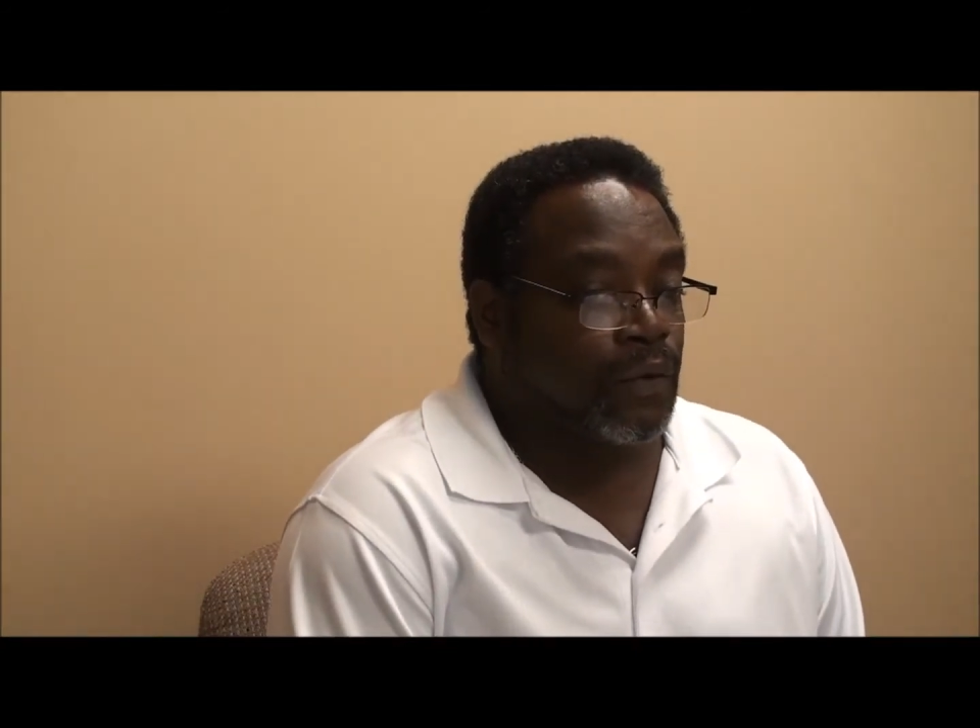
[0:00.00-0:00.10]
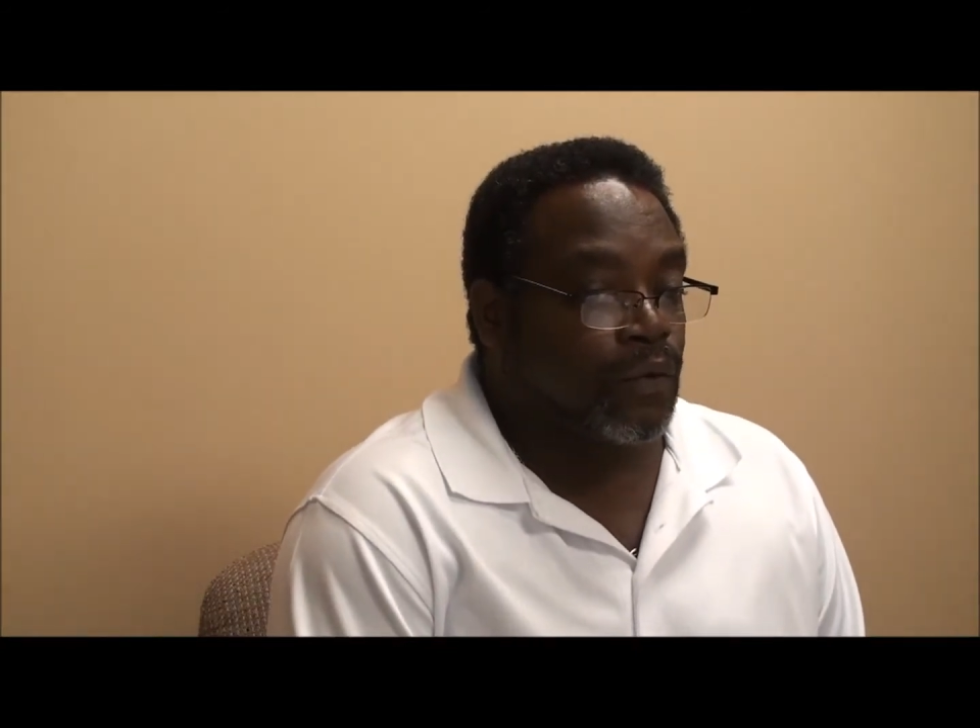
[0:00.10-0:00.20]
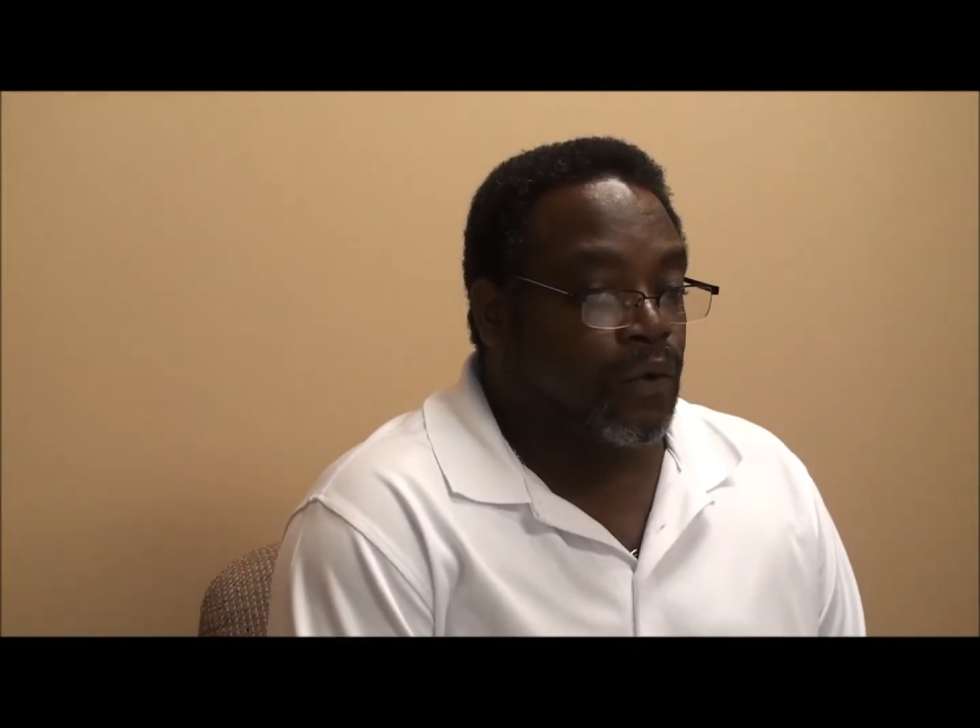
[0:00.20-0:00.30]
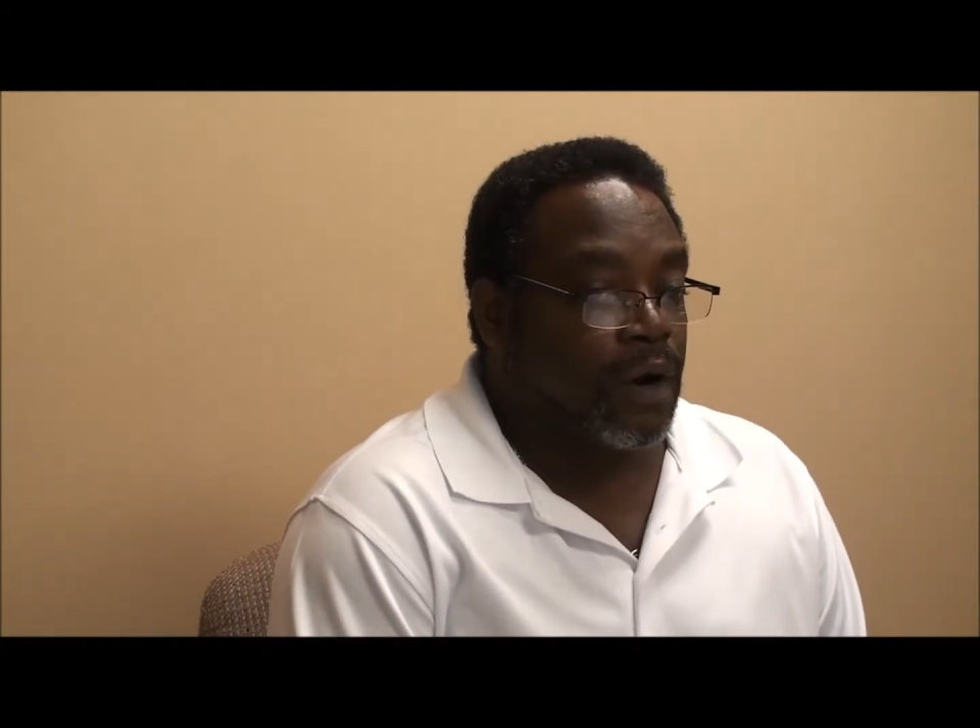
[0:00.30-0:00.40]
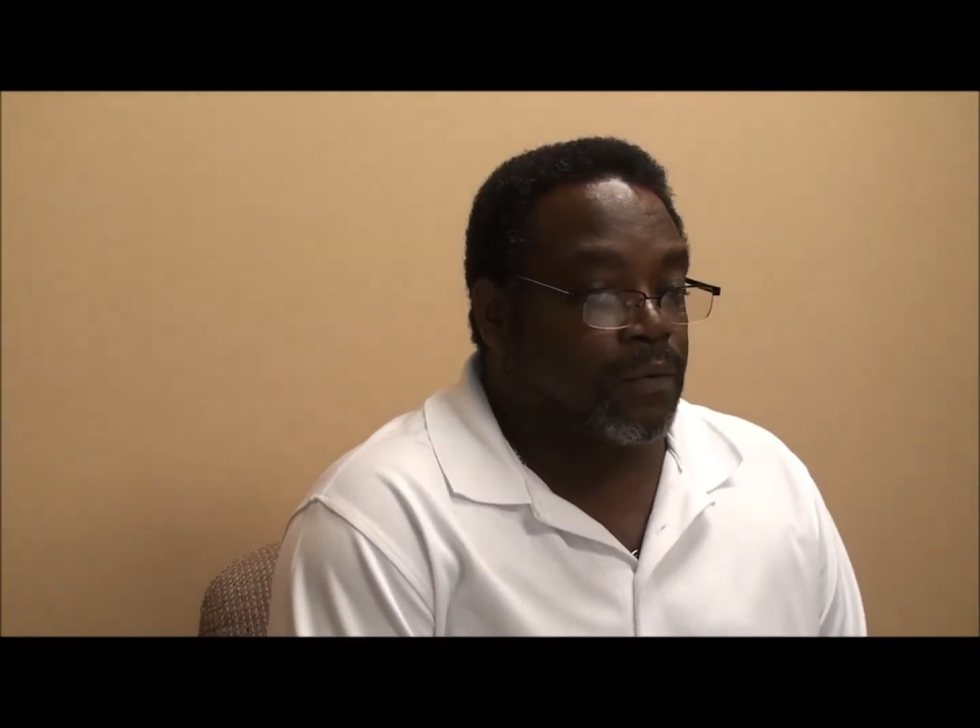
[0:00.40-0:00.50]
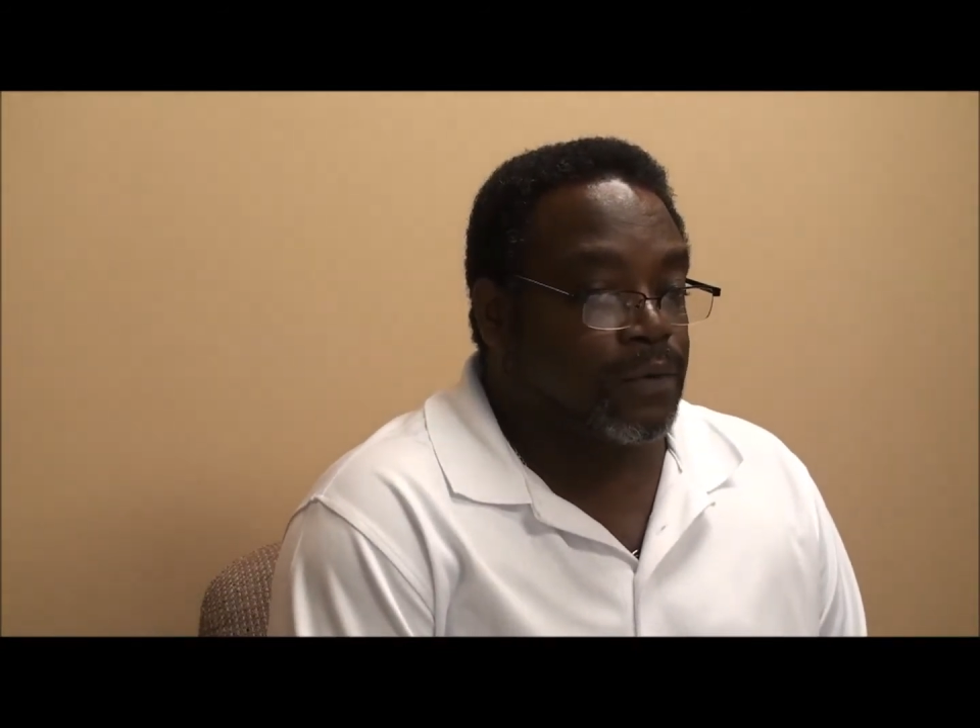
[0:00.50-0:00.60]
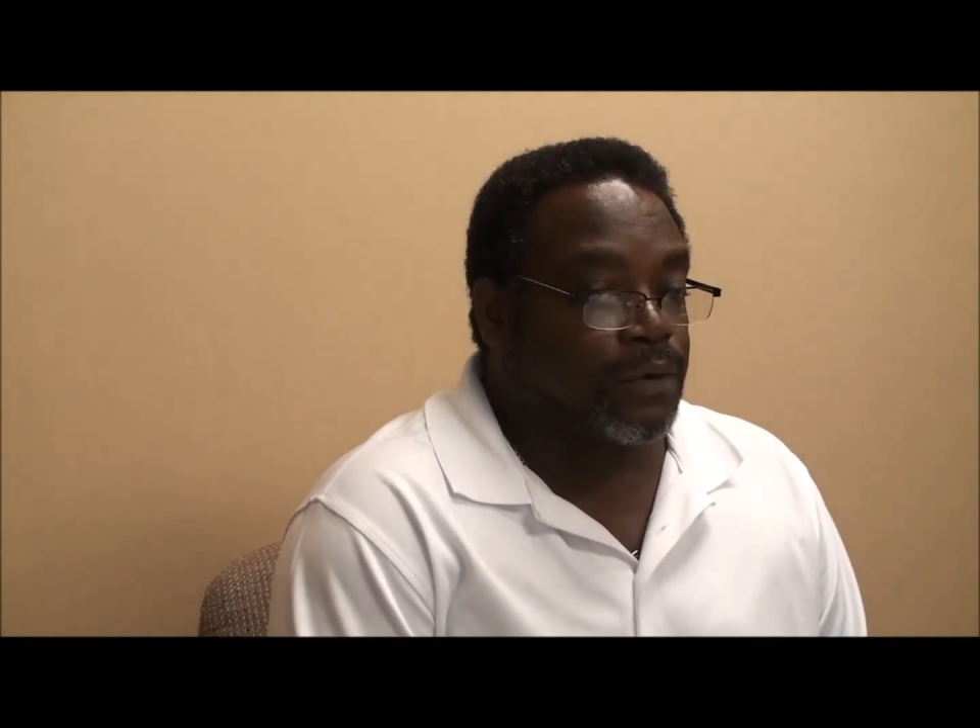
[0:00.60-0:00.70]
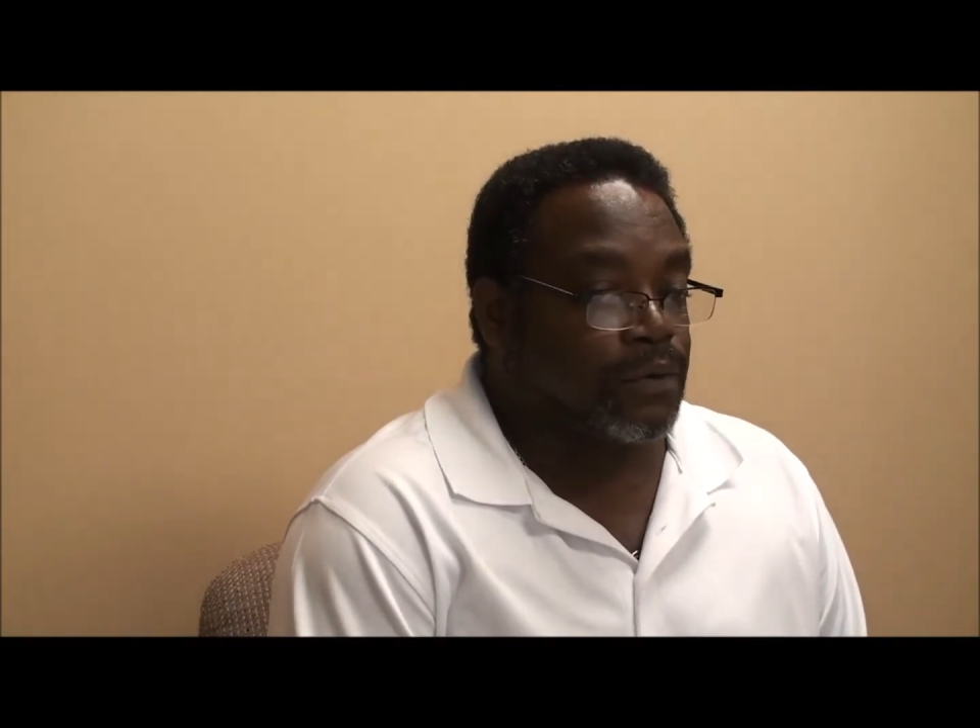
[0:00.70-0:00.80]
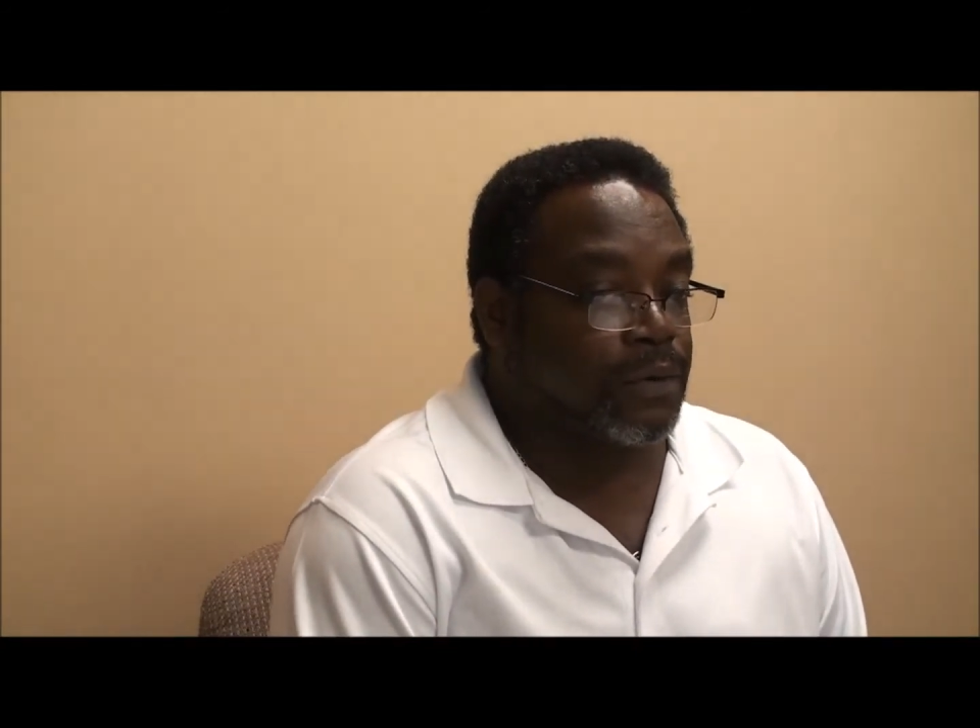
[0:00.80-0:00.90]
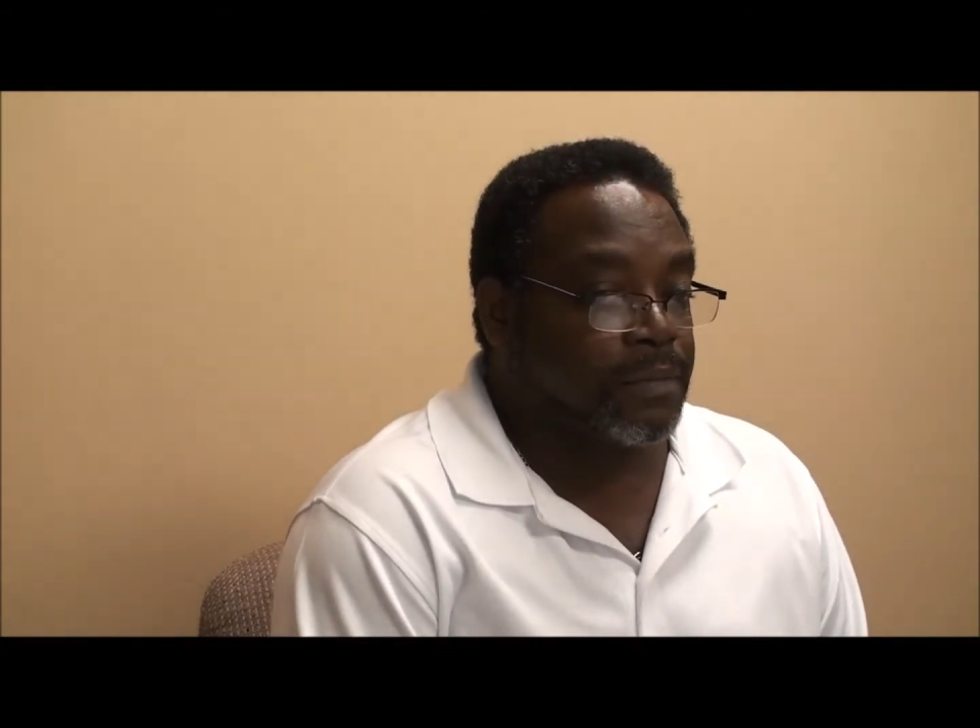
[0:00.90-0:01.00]
where I would
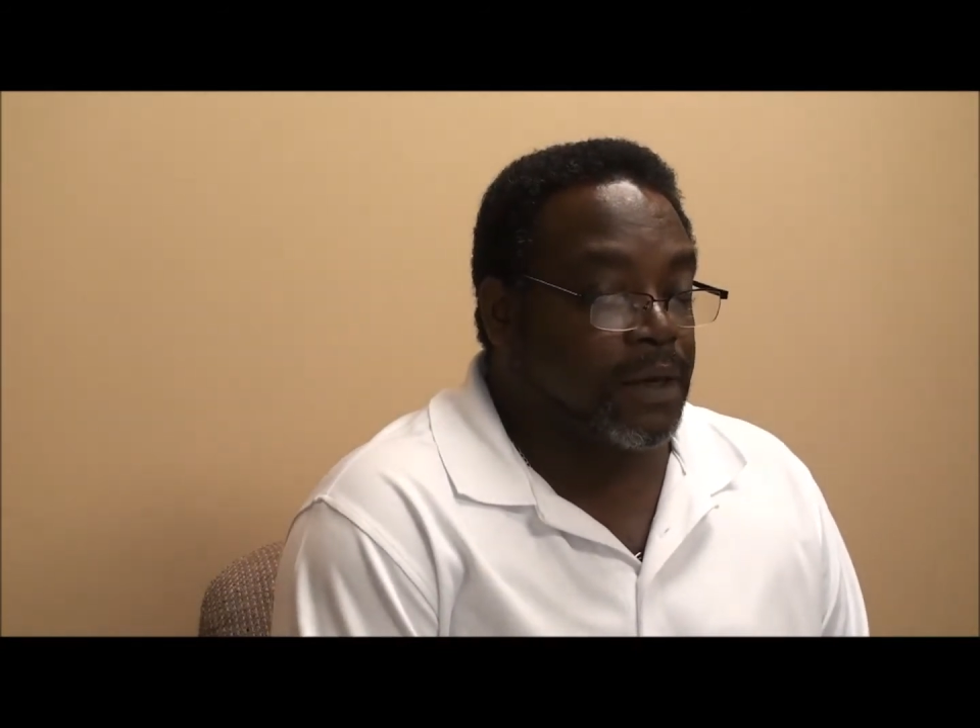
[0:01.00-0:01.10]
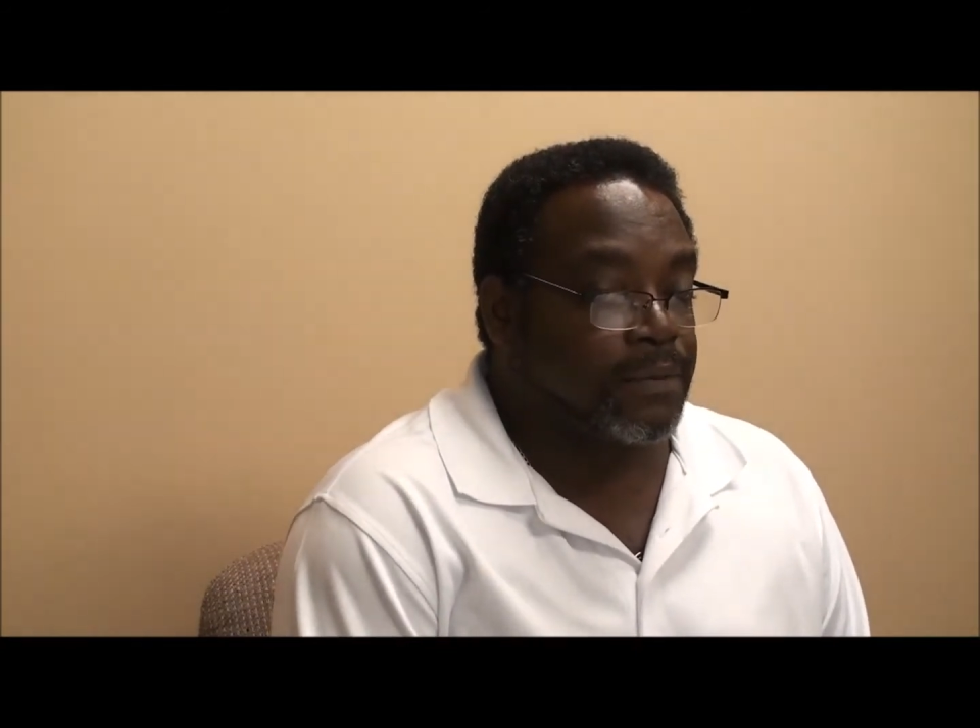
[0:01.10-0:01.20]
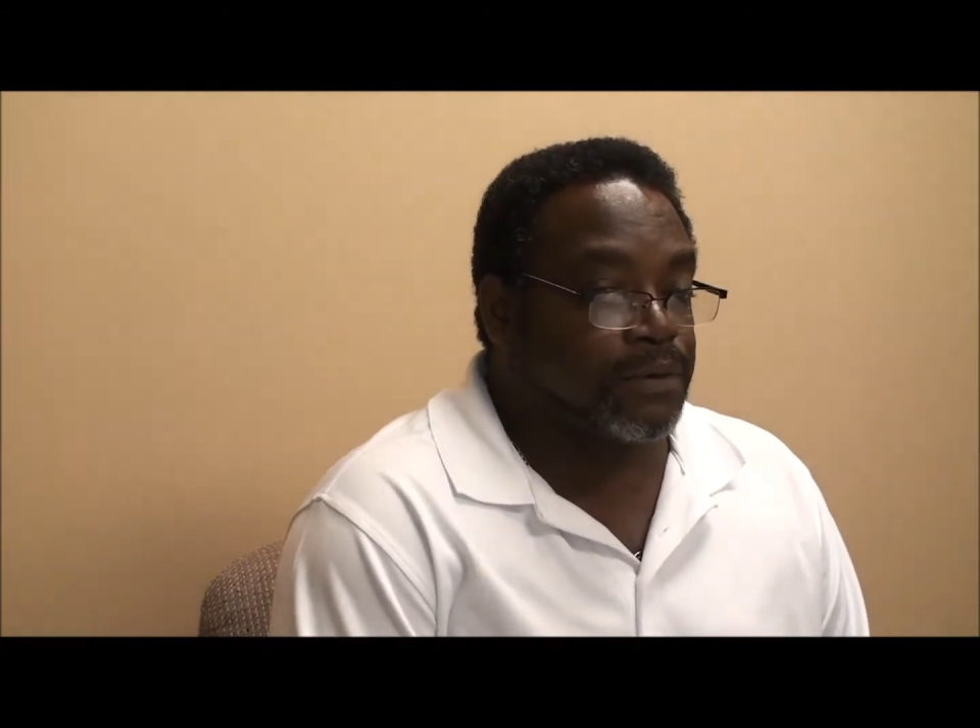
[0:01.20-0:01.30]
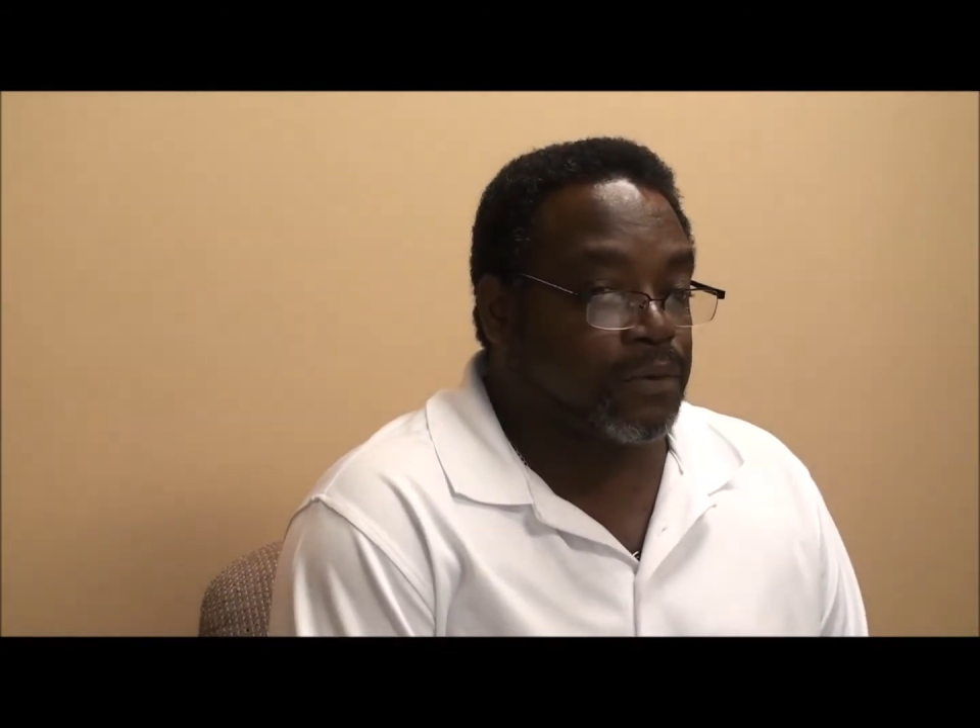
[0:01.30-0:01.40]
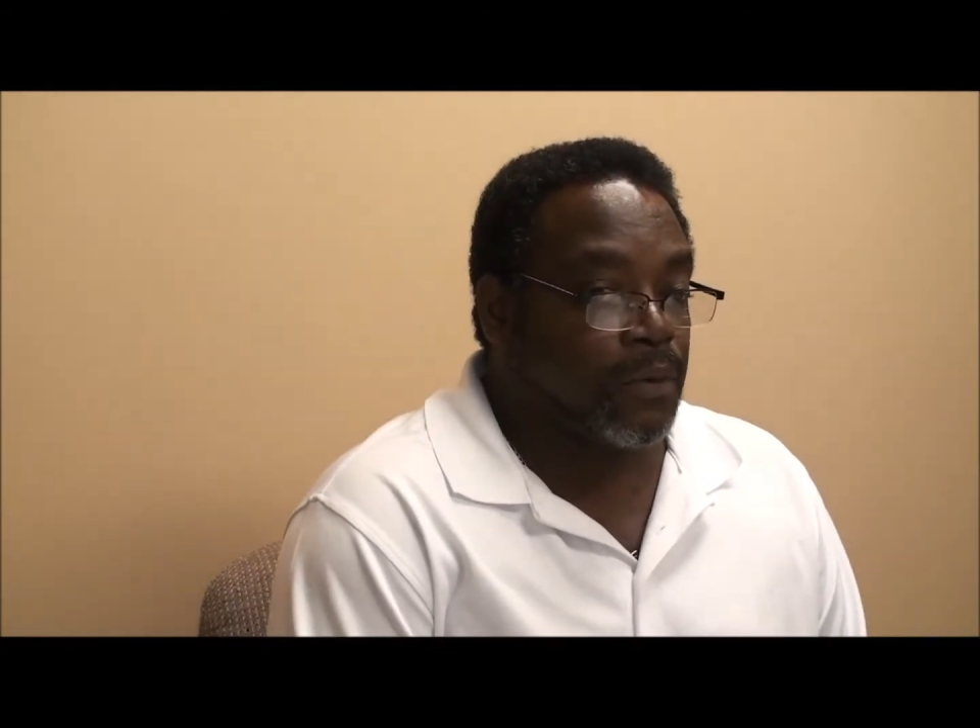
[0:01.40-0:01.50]
only be able to